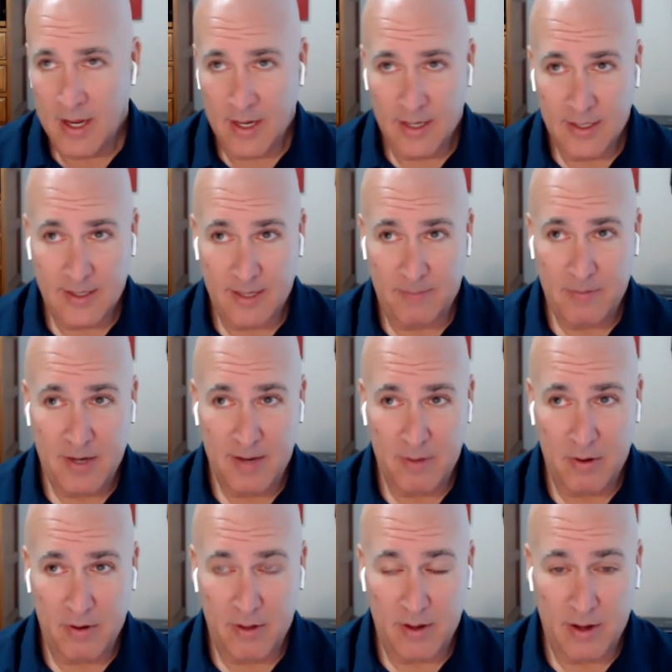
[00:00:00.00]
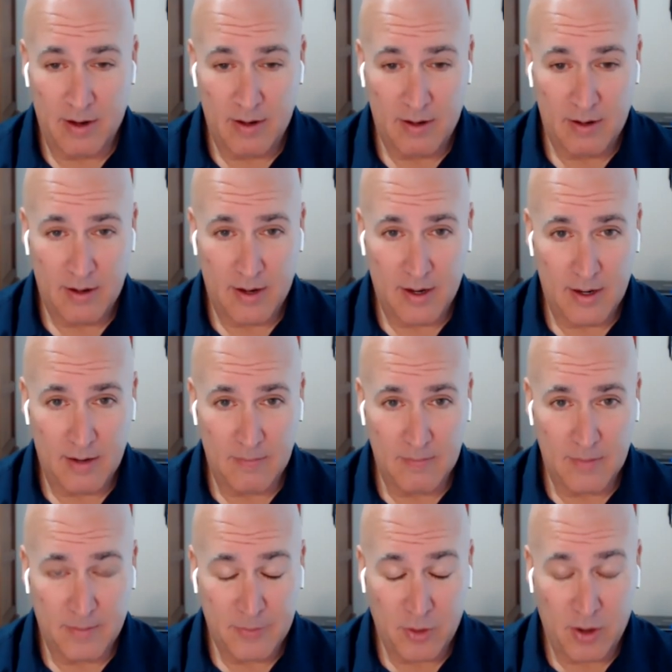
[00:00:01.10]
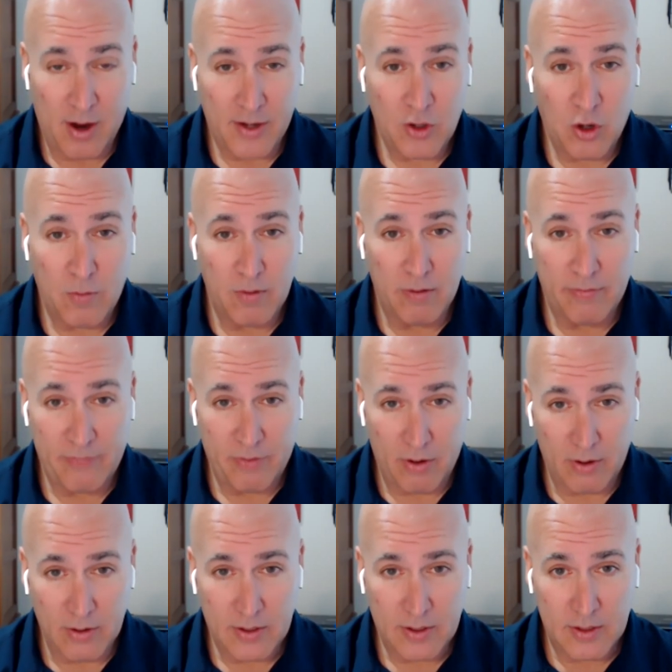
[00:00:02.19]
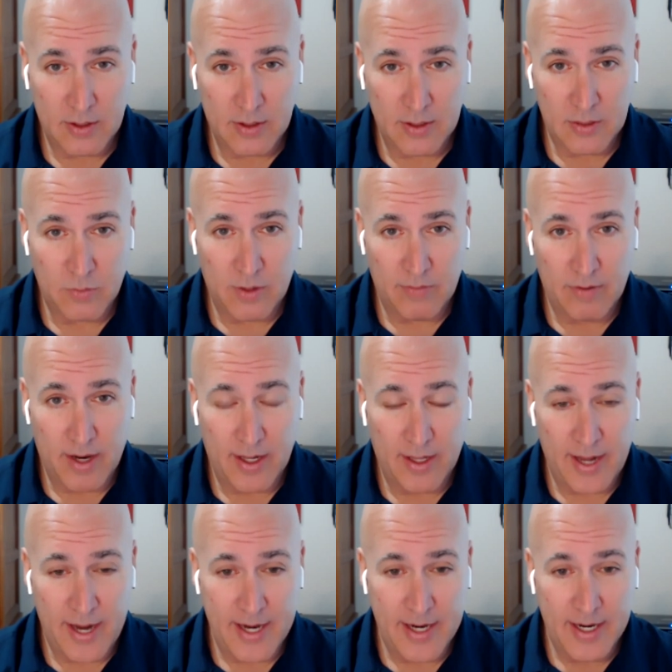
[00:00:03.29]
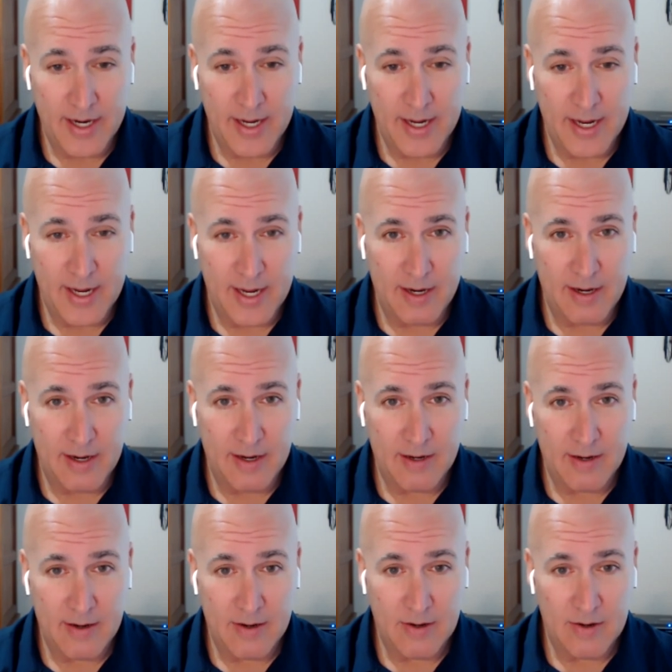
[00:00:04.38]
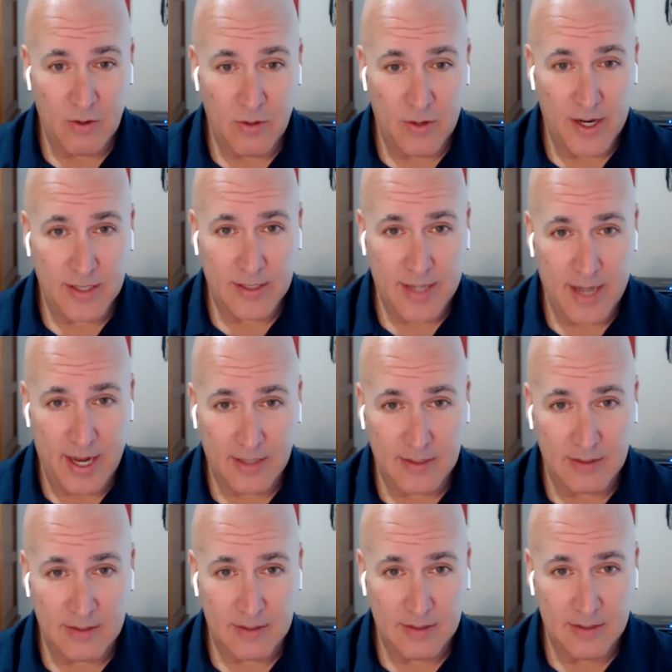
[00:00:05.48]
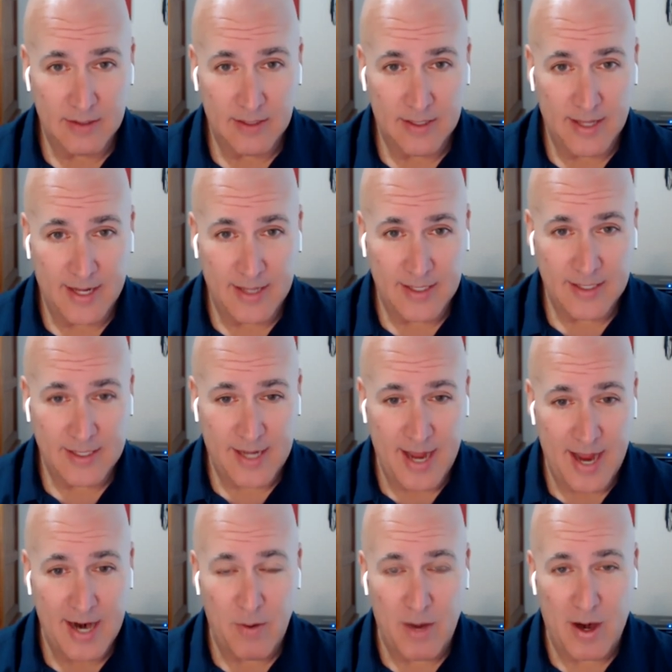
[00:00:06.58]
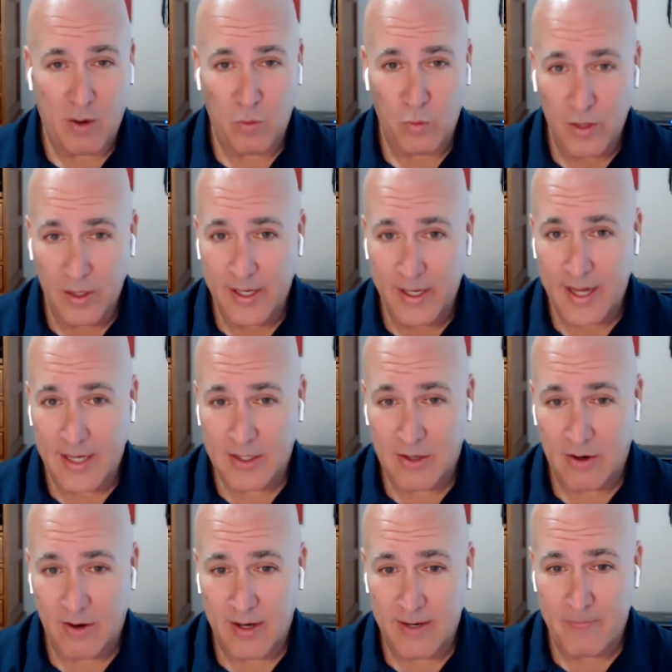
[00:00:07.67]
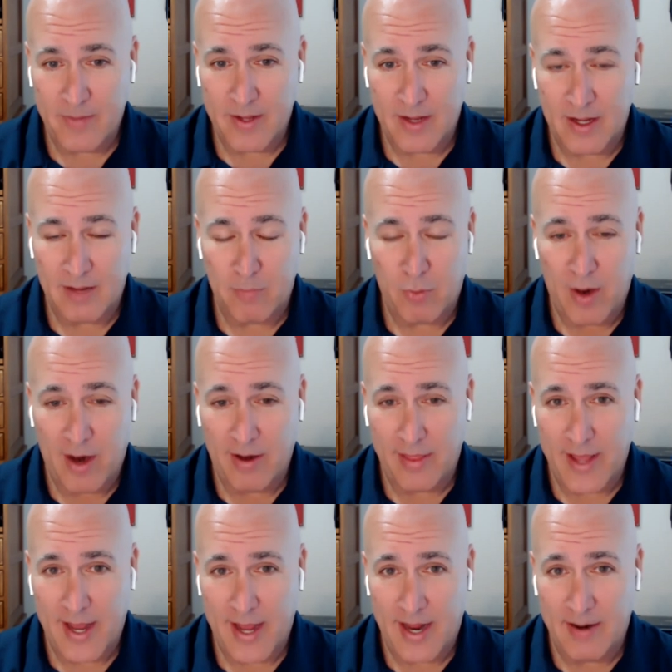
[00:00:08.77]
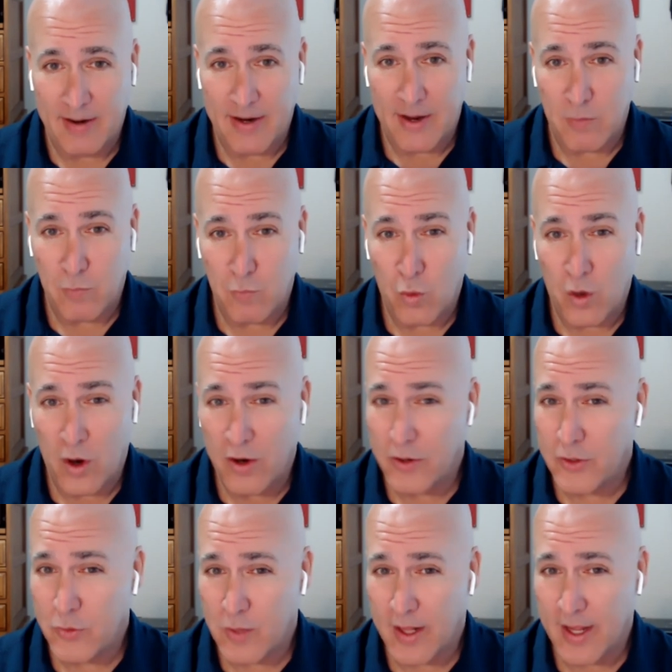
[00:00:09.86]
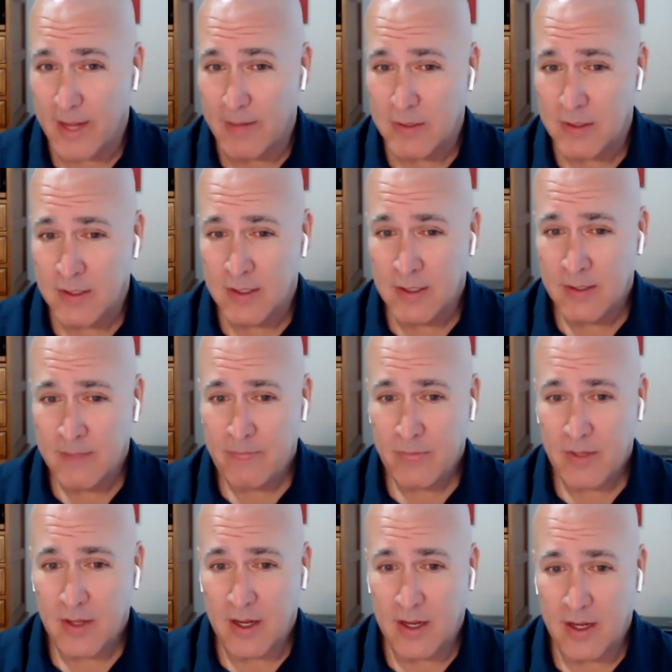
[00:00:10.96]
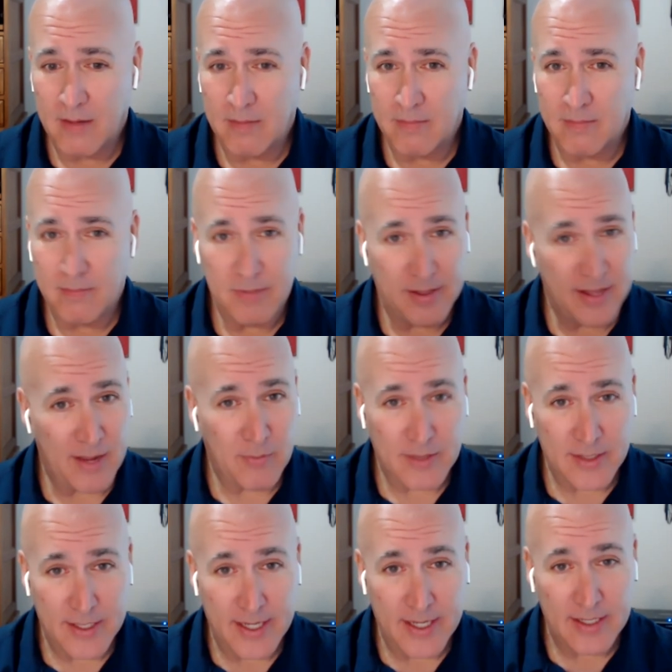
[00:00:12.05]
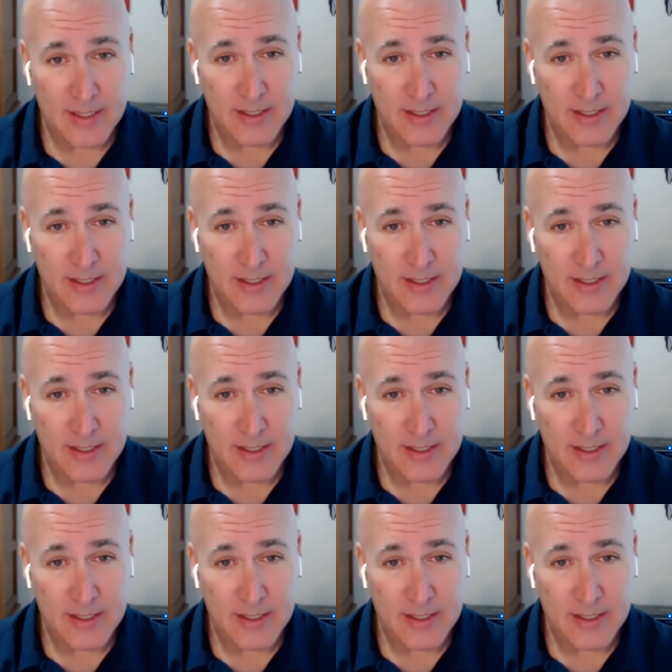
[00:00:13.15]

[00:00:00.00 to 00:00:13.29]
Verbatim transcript: September the, um, I'm sorry, October the first is whenever I landed in Odessa, Texas. And that's kind of when I really got started. Uh, prior to that, I've done one or two claims, um, but that was it.